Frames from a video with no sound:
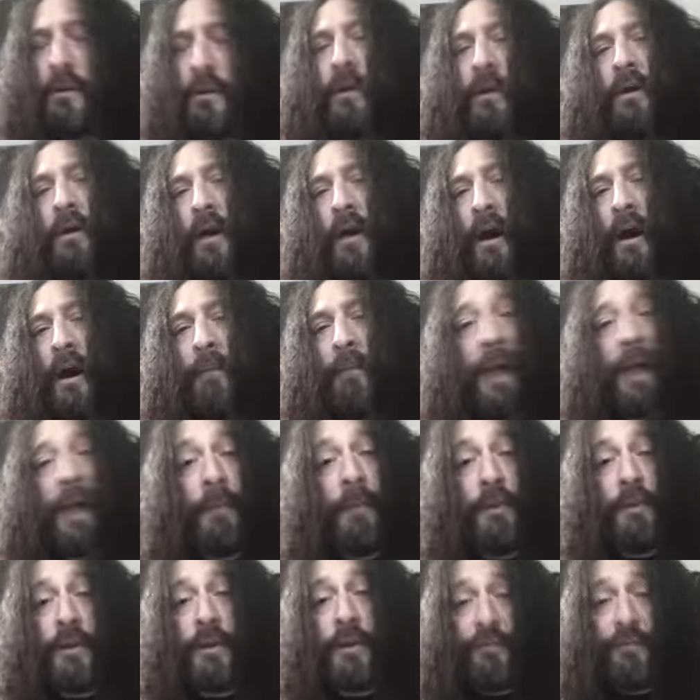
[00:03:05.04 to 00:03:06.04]

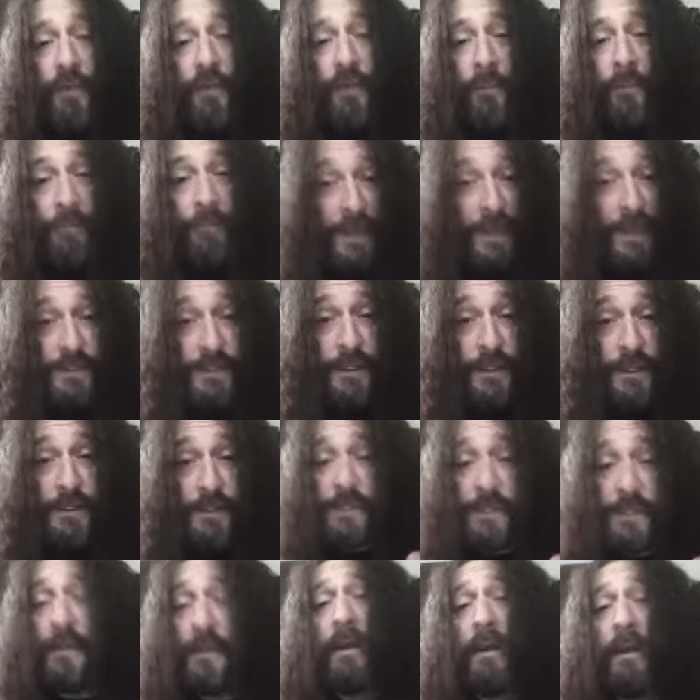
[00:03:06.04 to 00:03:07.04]
Mamoli from
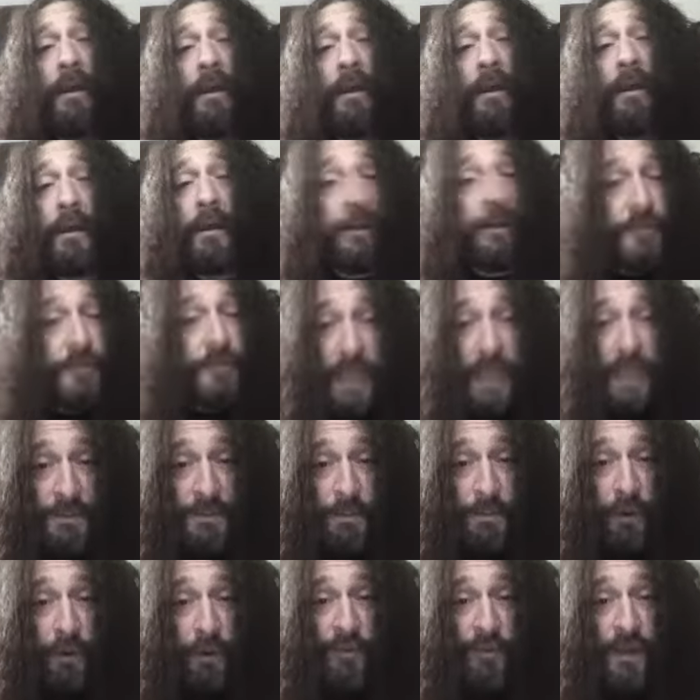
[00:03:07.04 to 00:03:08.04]
Pestilence, James
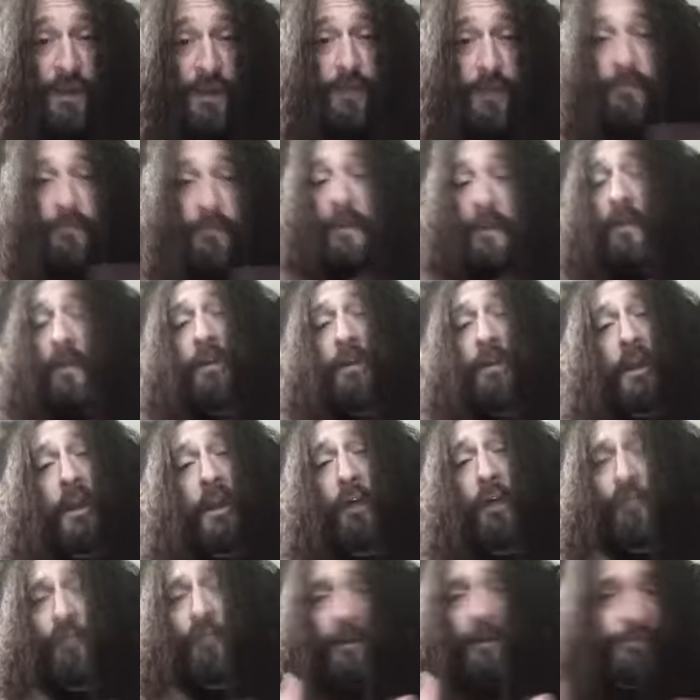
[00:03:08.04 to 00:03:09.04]
Murphy,
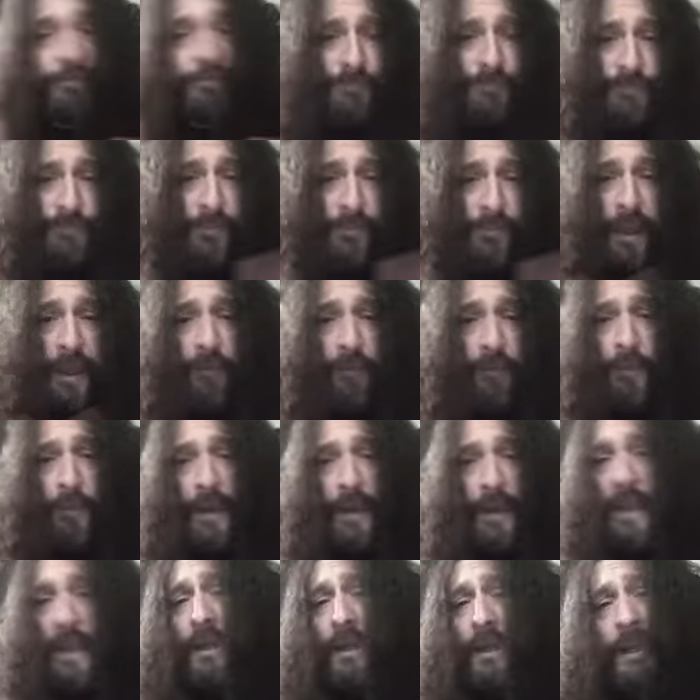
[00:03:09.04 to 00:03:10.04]
from
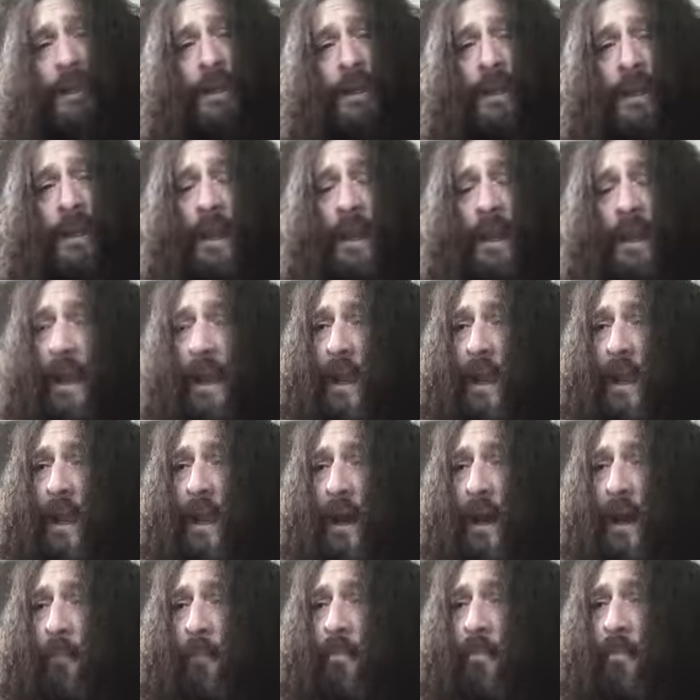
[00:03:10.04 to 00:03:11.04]
everybody. And then,
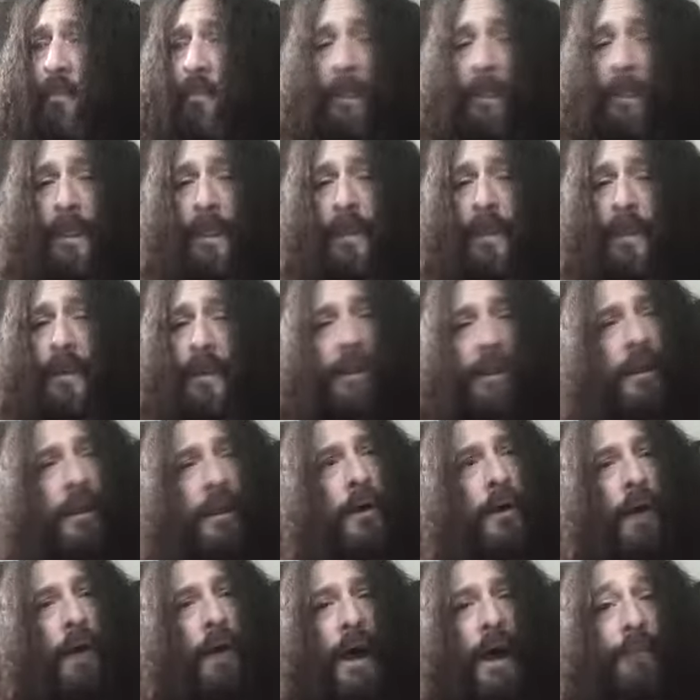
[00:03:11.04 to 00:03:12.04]

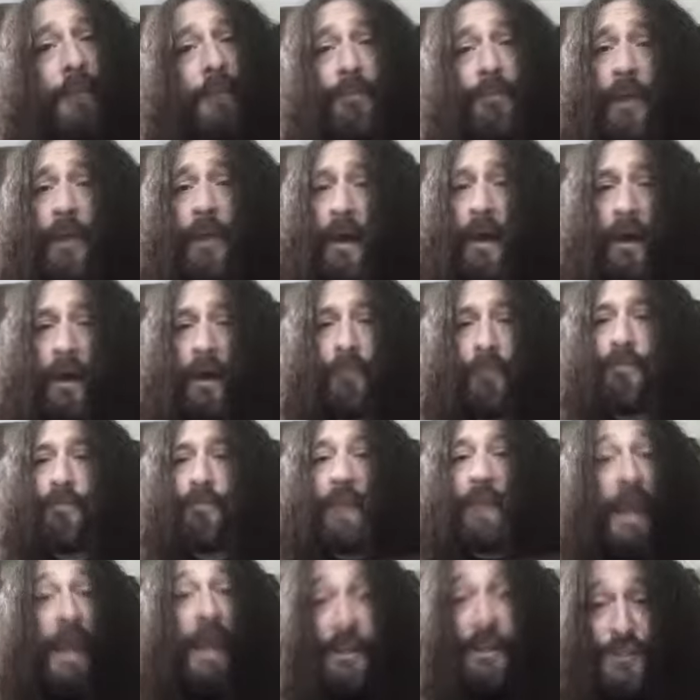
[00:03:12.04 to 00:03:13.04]
the
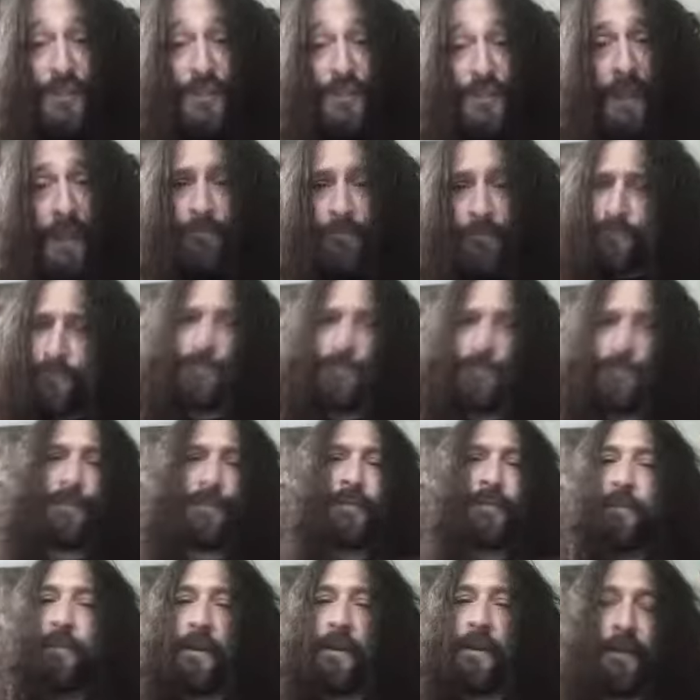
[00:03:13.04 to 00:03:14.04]
H Team.
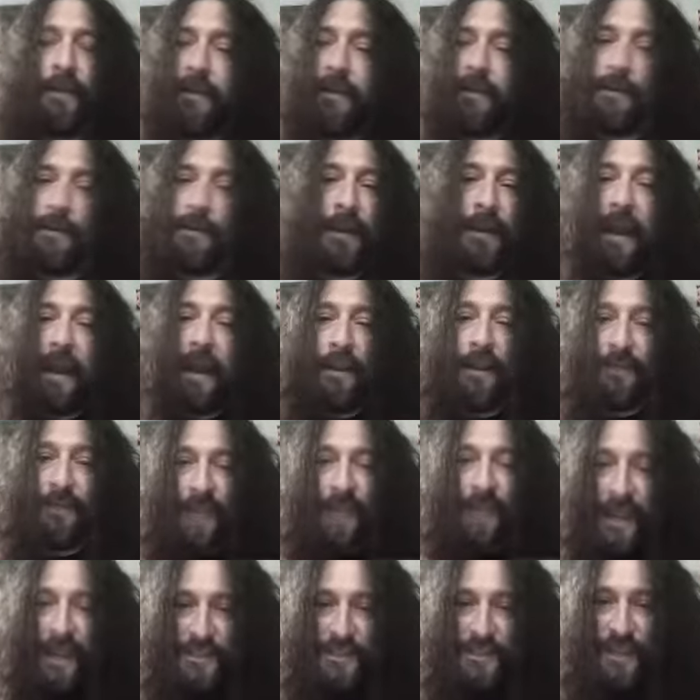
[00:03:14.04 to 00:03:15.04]
I mean, you got to love the
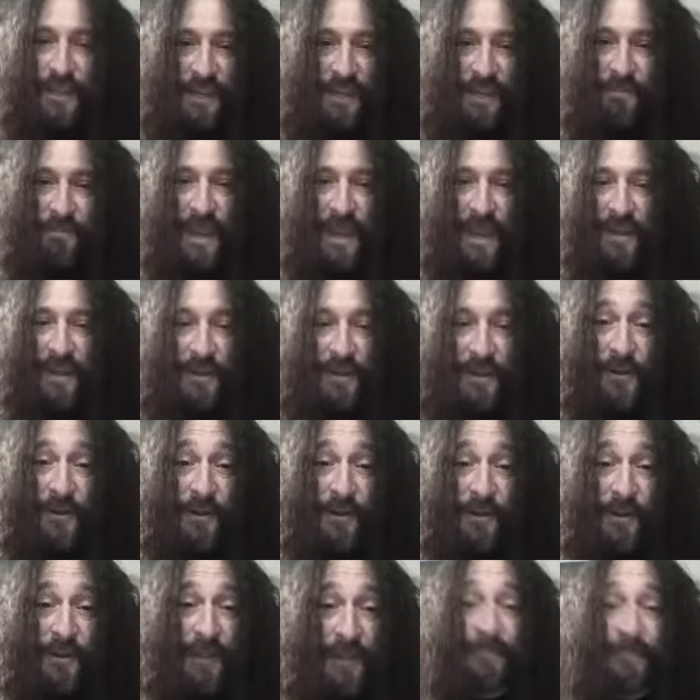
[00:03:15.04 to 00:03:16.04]
H Team, man. You know what I
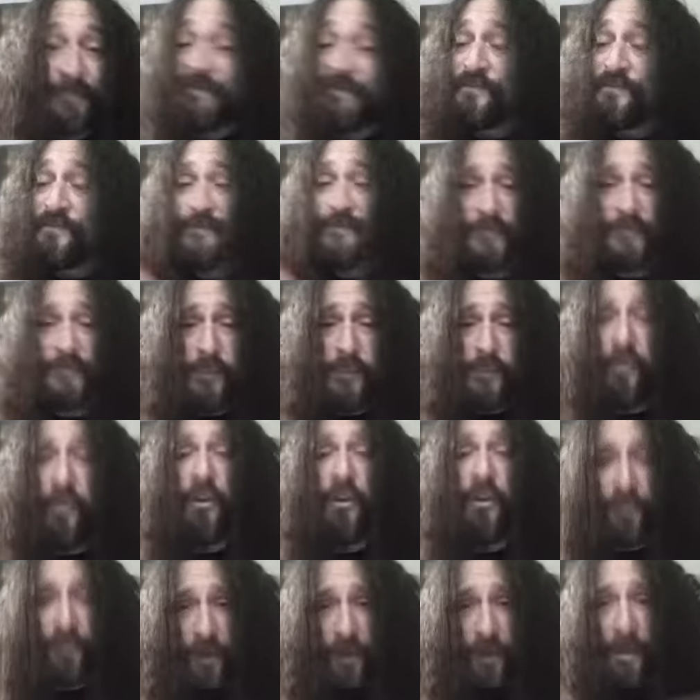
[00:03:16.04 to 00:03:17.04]
mean?
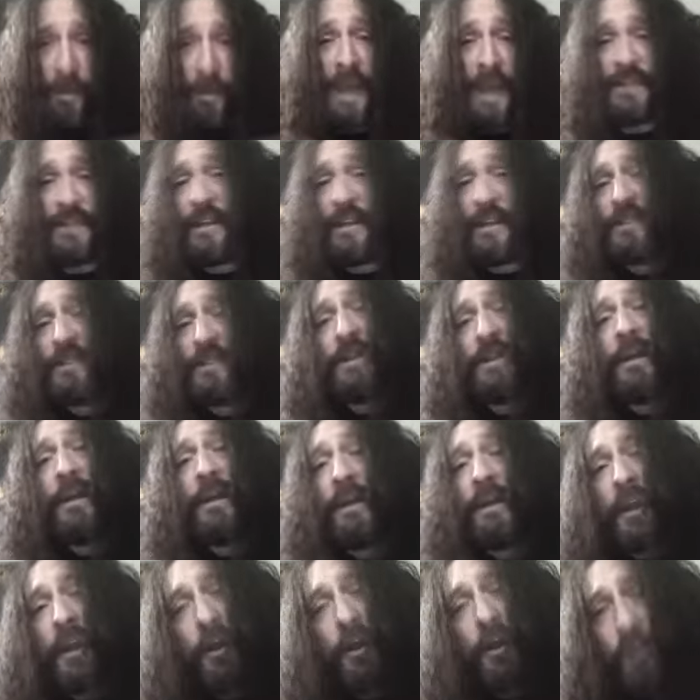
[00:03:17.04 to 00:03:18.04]
From Exodus,
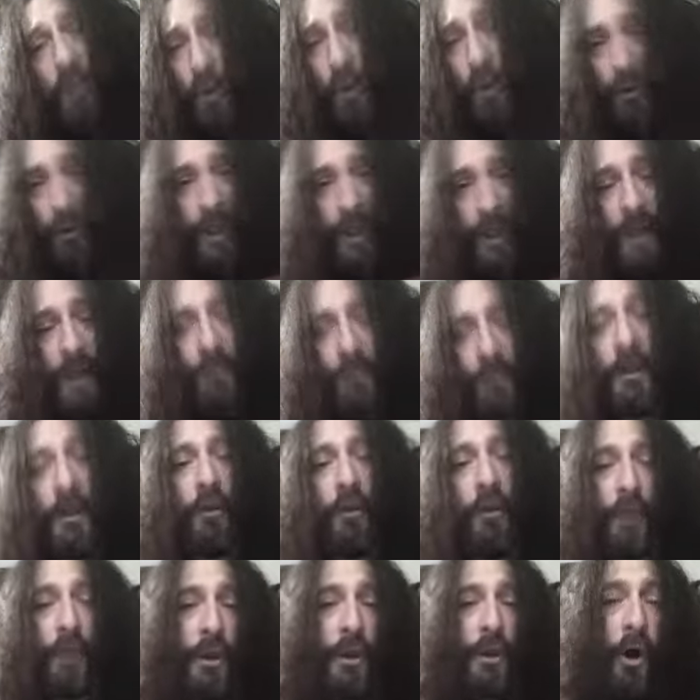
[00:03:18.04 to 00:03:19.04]
the old,
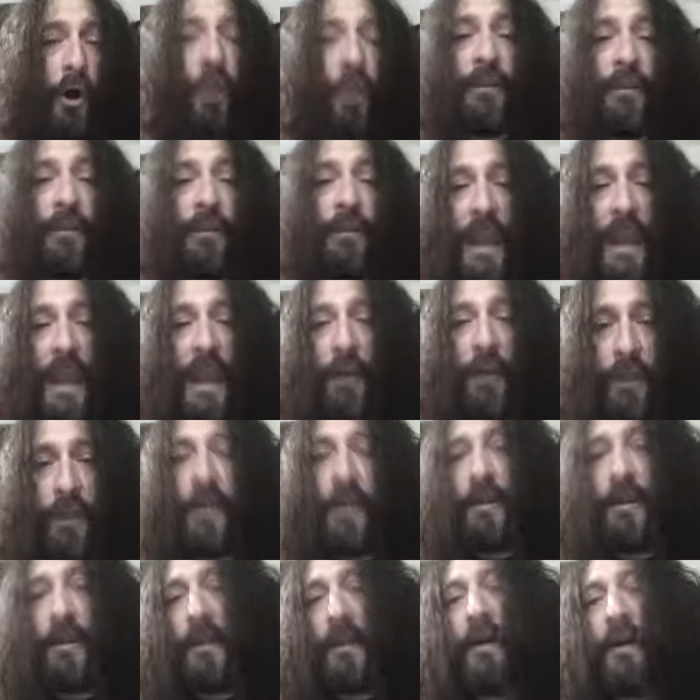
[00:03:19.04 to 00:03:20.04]
Rick Holt and Gary and,